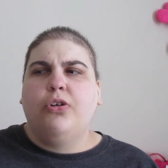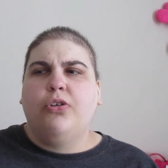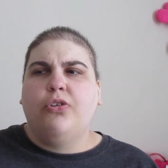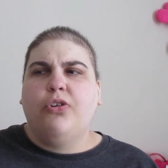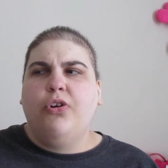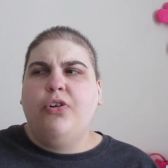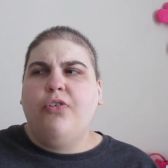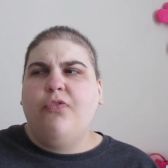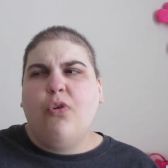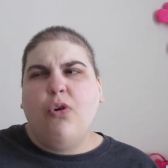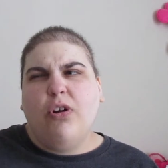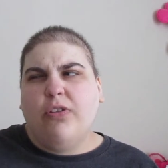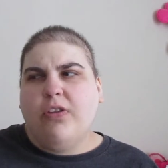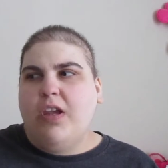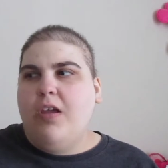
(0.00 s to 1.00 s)
third,
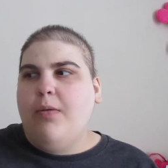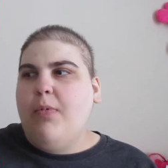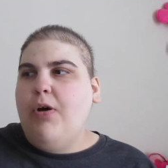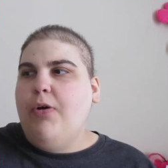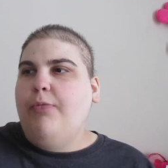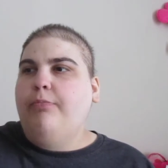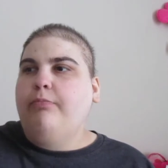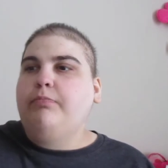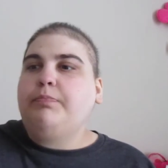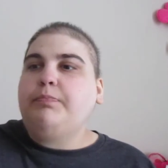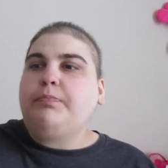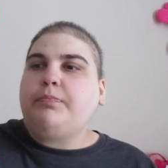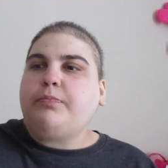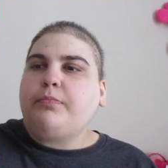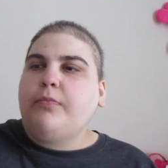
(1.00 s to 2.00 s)
fourth chemo,
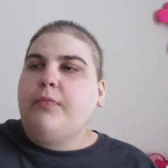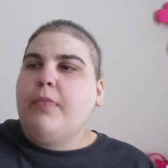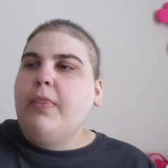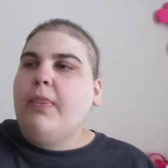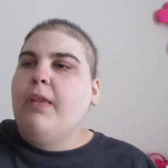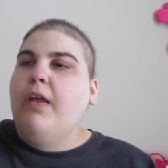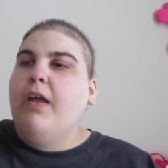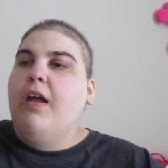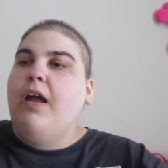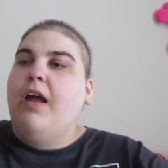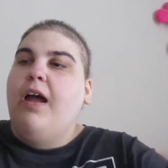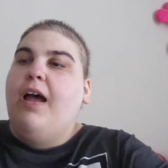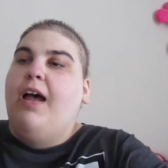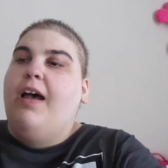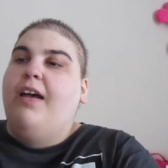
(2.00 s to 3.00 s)

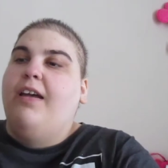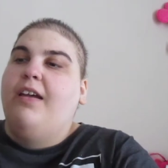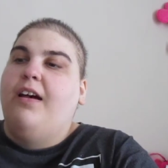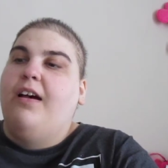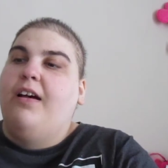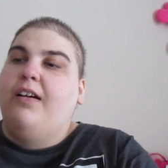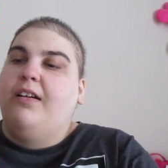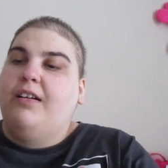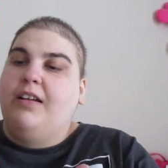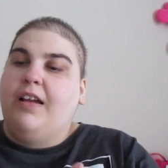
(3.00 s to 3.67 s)
I uh,